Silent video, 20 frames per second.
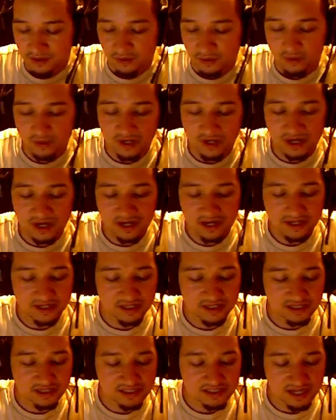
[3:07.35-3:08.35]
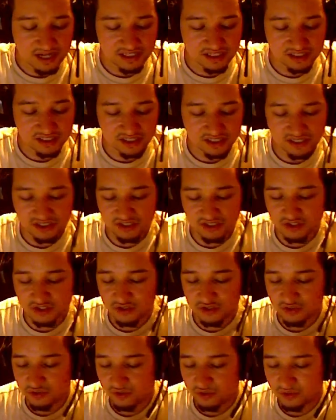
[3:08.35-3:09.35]
When I attach this
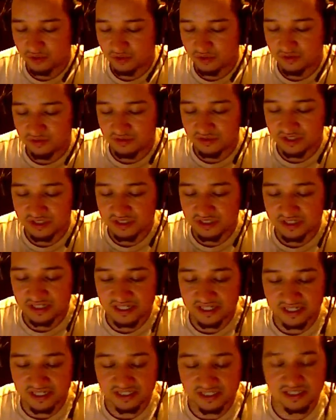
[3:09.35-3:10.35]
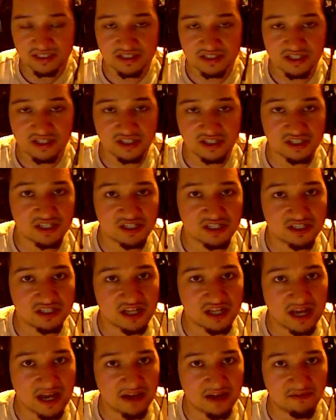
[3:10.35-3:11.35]
to this Nyx, since he doesn't
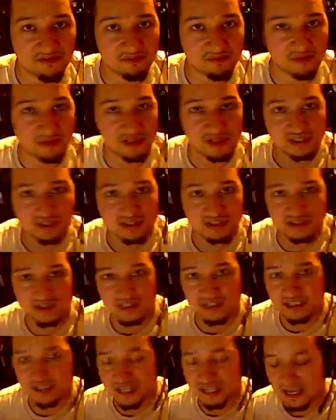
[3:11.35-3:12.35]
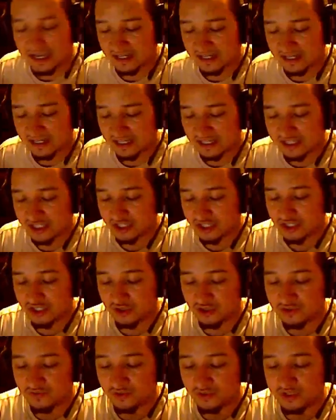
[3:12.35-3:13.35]
have plus attack, it just
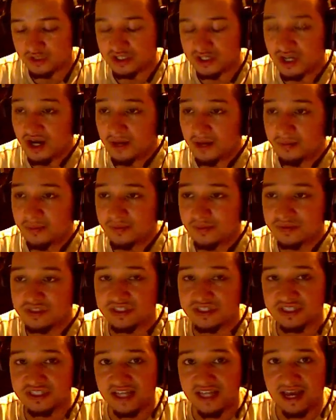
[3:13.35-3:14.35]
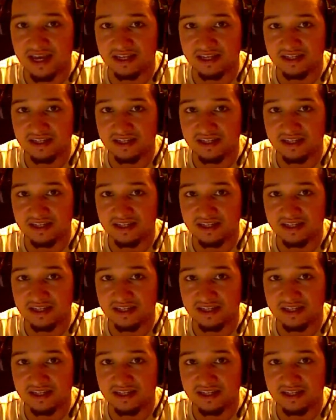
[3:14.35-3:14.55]
goes for the top stat.